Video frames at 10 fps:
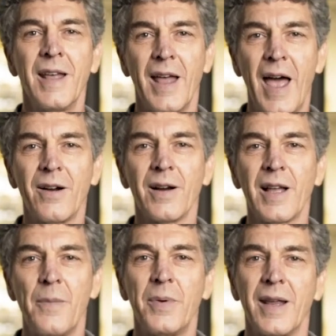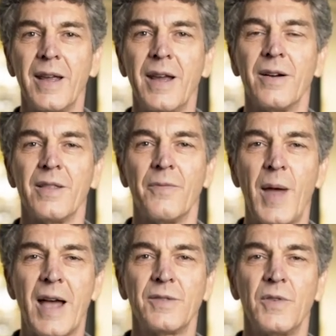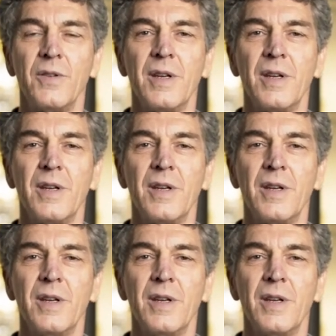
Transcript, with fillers: at our company here in the past few